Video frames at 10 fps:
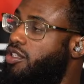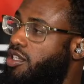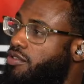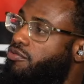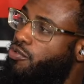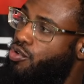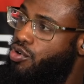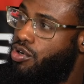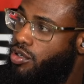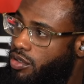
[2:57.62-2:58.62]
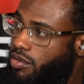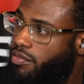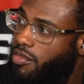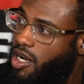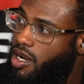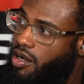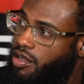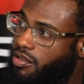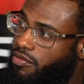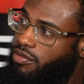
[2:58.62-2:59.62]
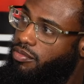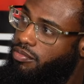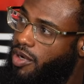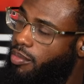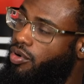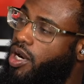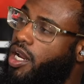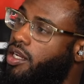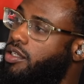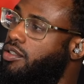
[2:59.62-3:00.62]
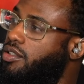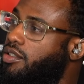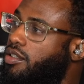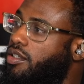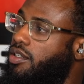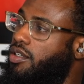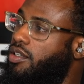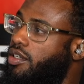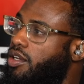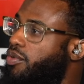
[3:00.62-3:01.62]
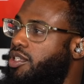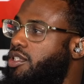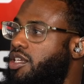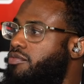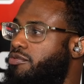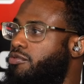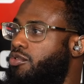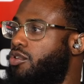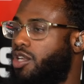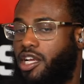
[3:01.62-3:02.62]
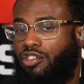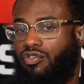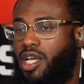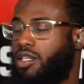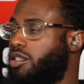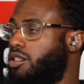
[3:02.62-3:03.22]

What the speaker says: it for my brand. Mm. It wasn't even for like training and